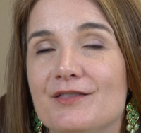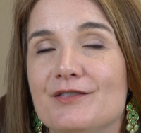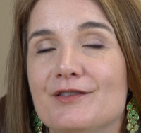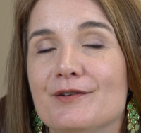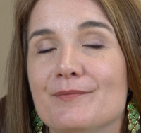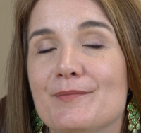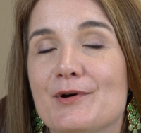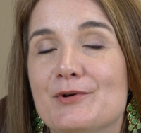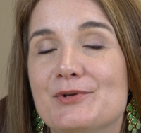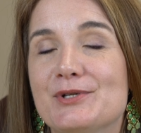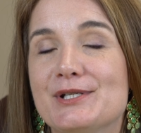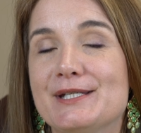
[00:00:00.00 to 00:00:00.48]

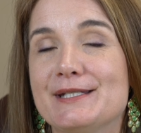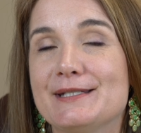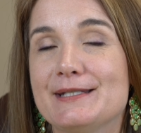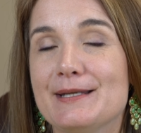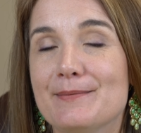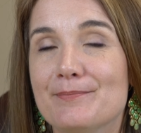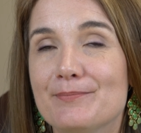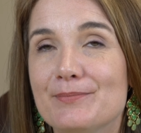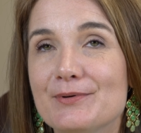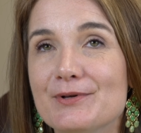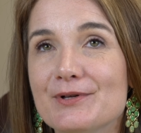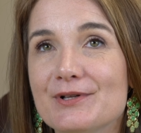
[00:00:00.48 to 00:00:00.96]
The most
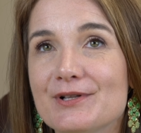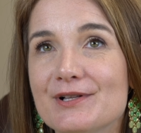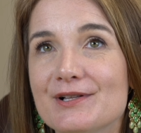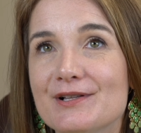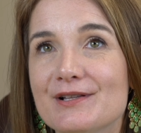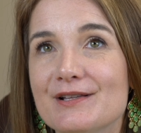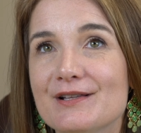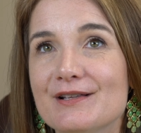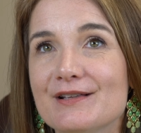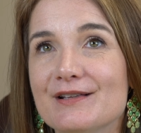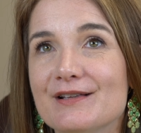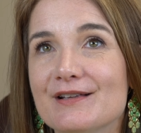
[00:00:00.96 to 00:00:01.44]

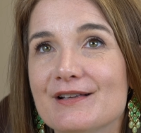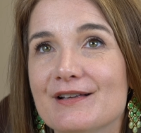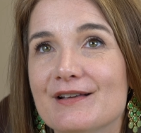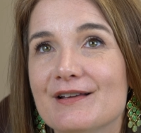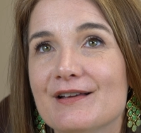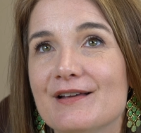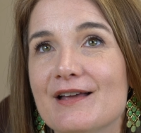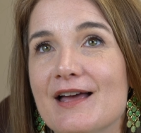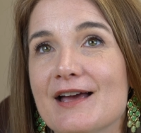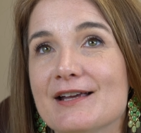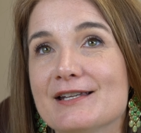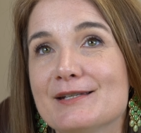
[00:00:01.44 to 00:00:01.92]
simple
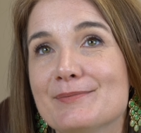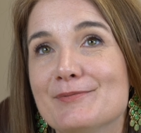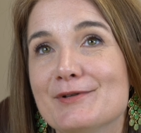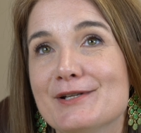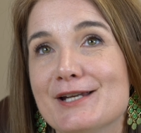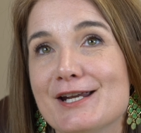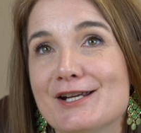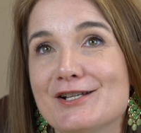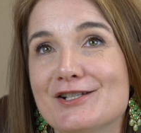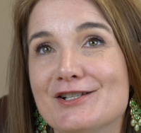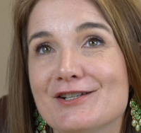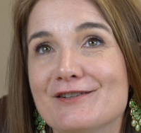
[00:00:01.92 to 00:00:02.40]

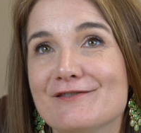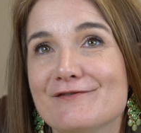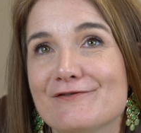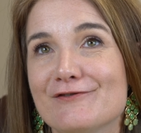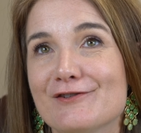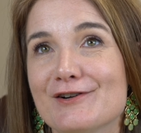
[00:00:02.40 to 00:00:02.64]
explanation